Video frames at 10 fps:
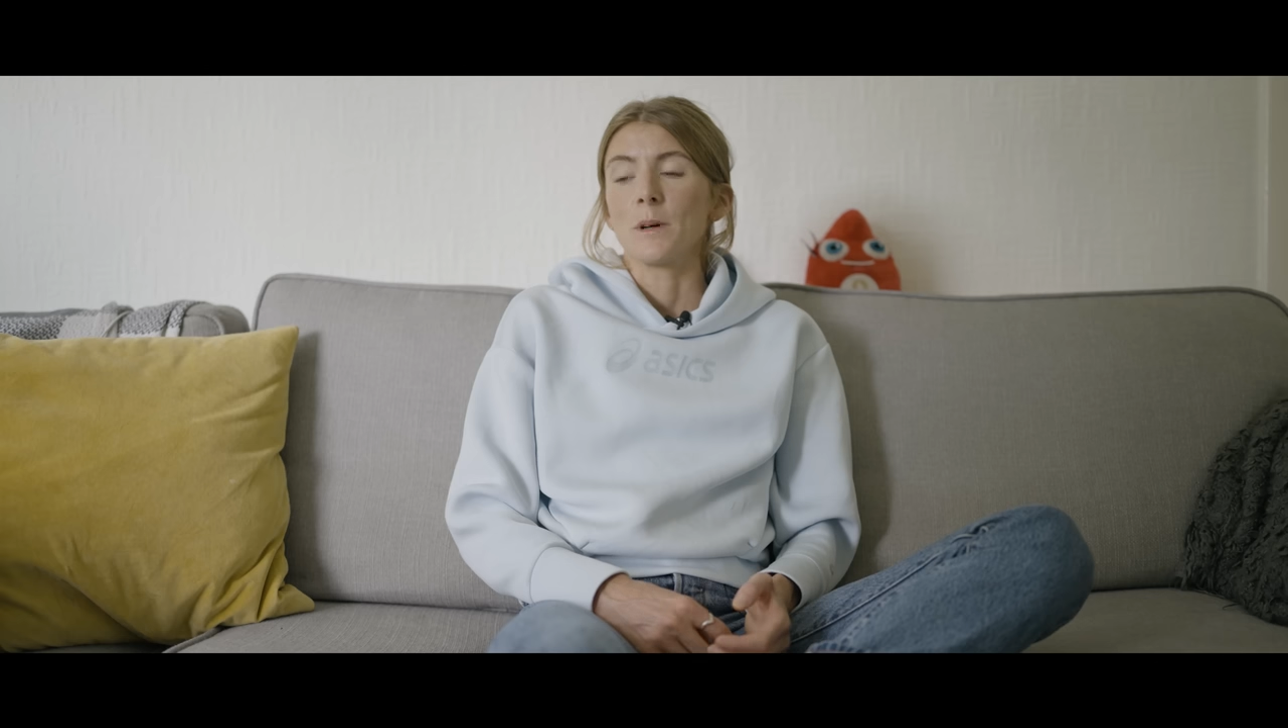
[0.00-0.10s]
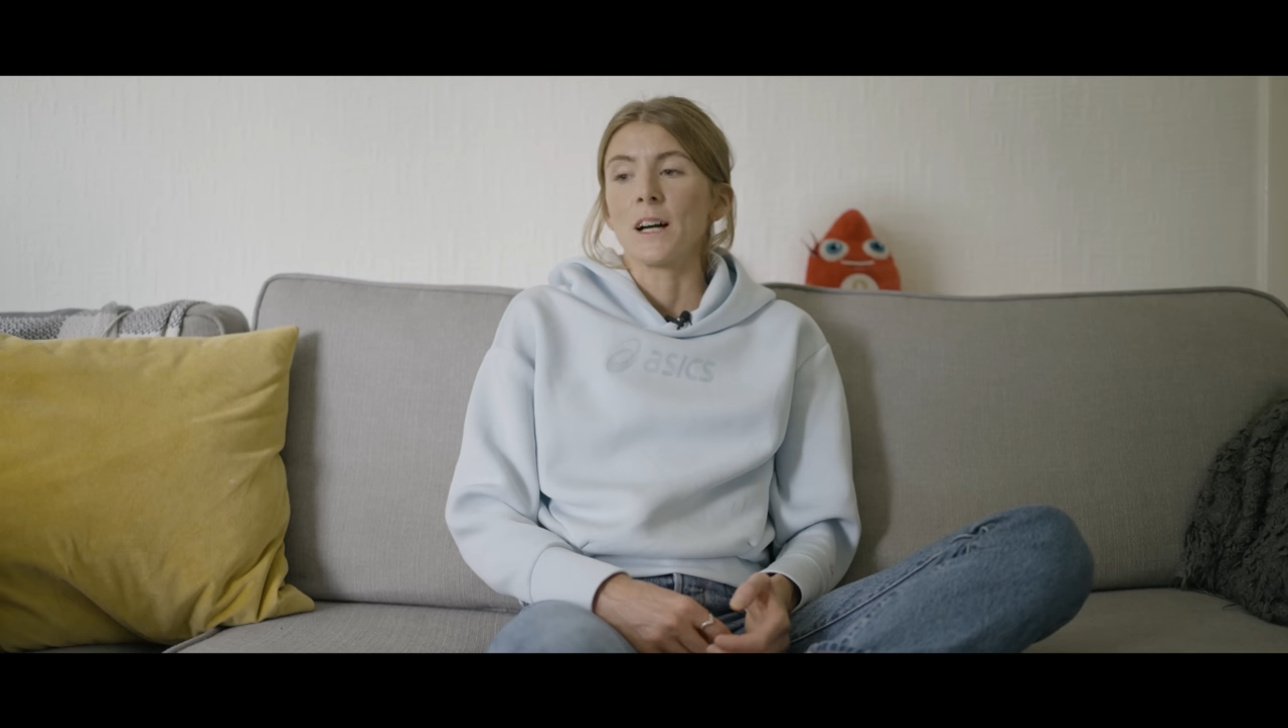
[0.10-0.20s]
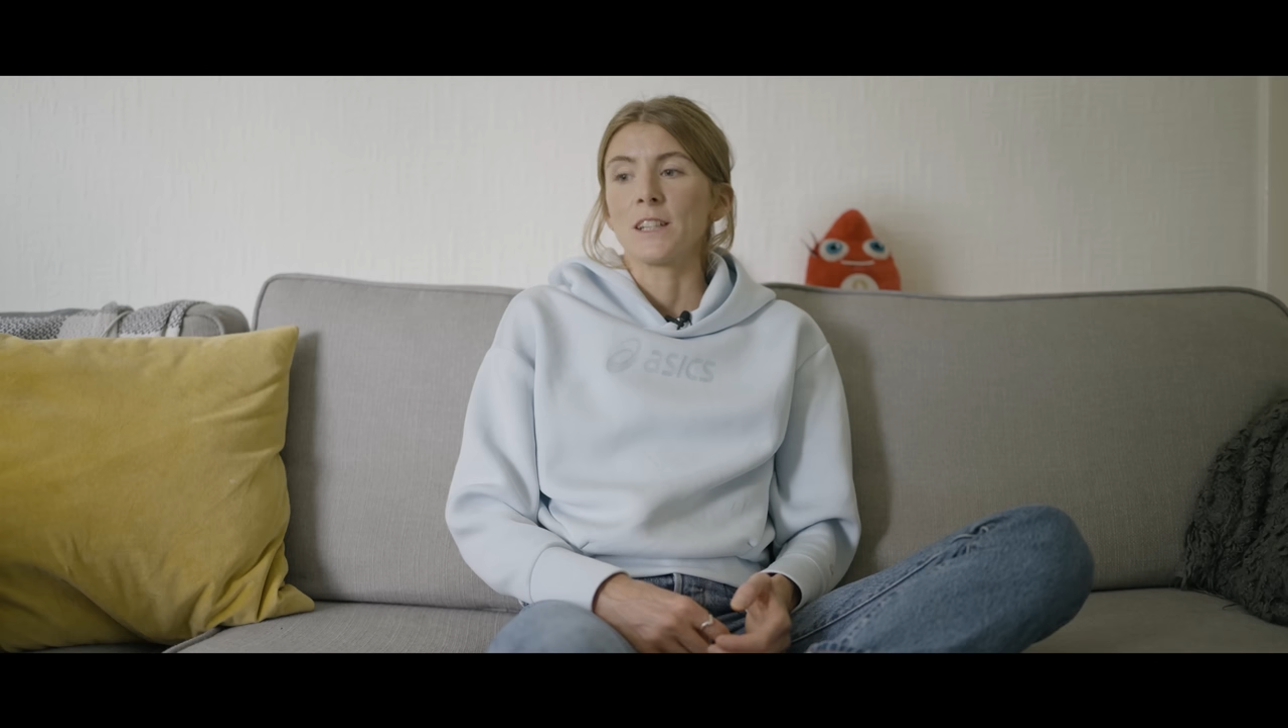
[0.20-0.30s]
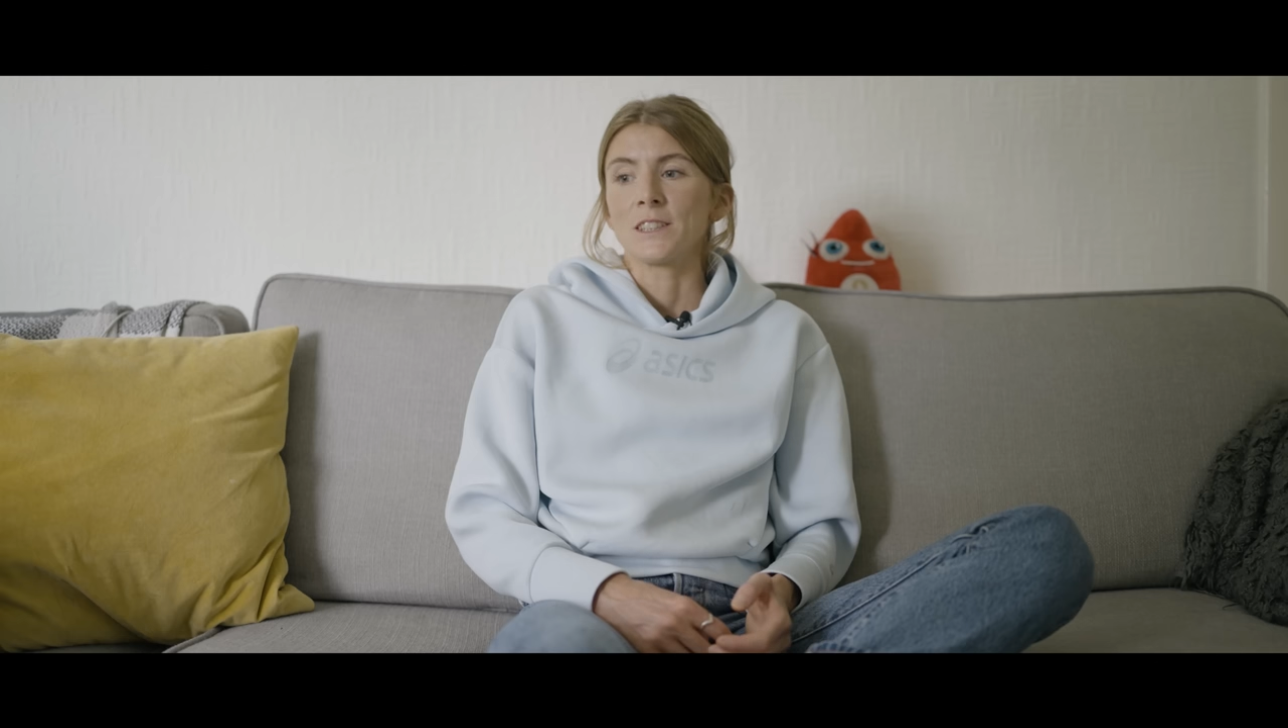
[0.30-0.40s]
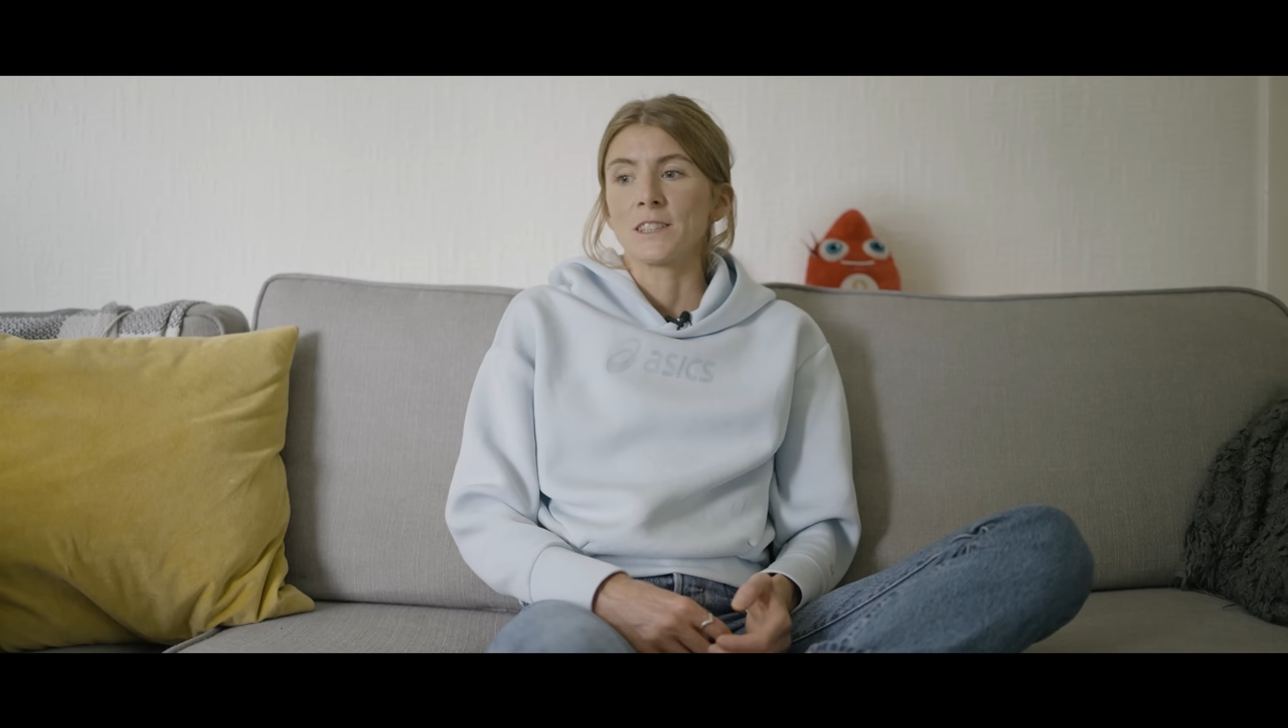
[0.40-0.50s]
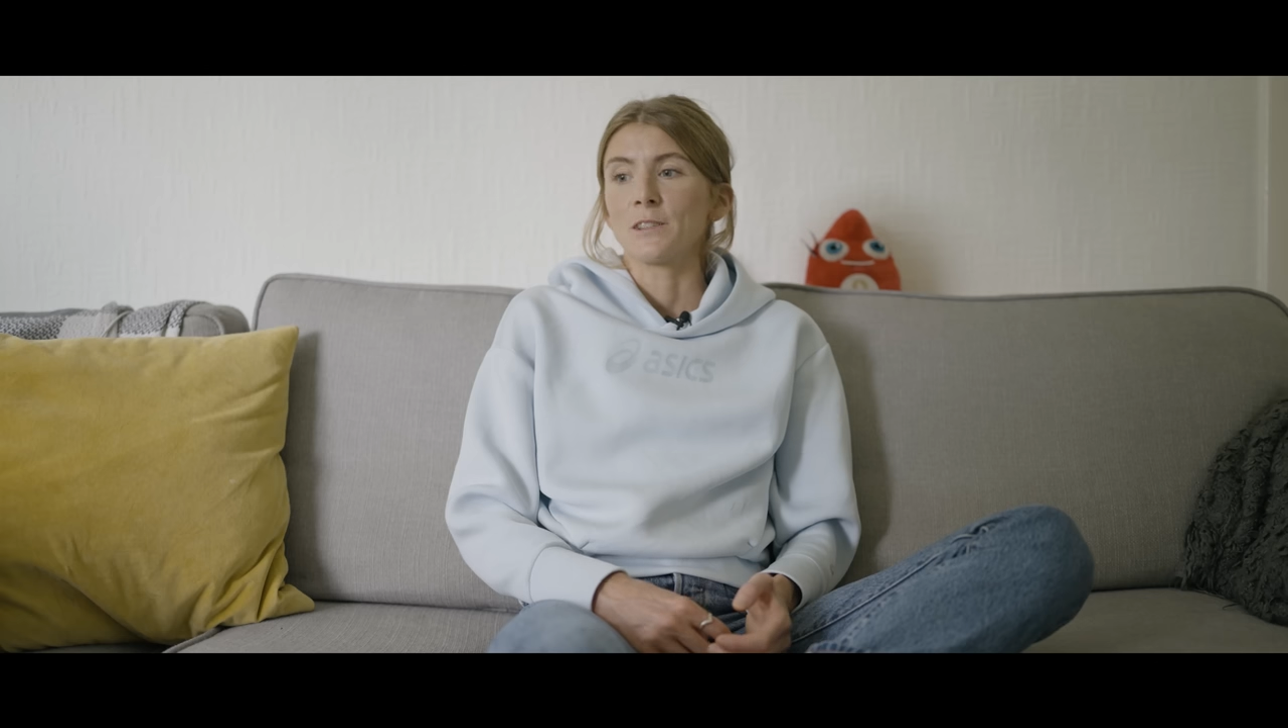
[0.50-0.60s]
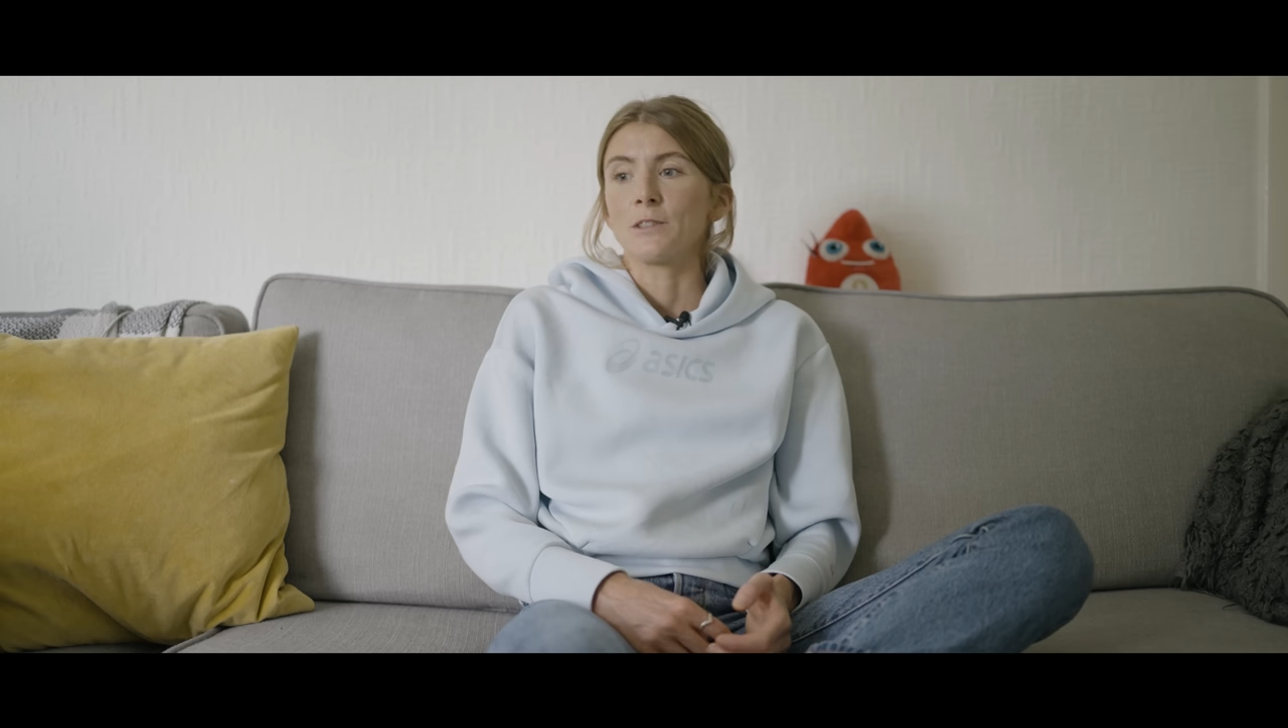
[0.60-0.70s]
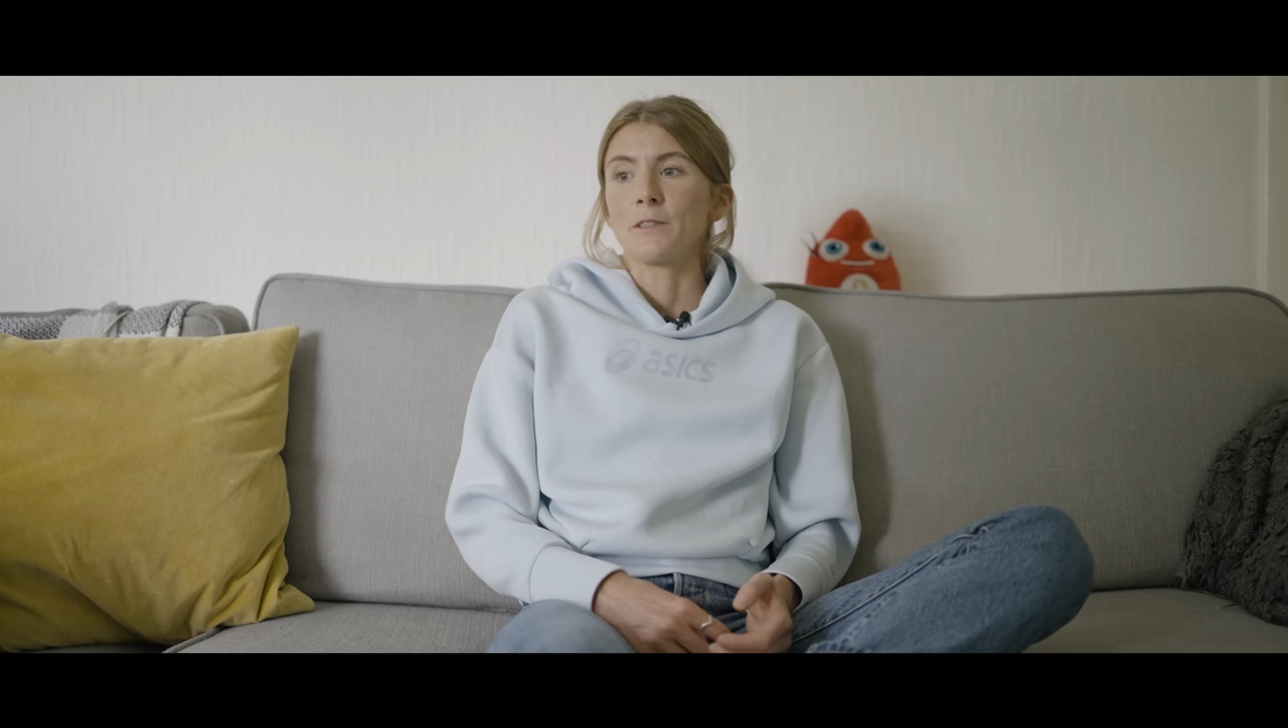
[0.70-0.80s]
but I still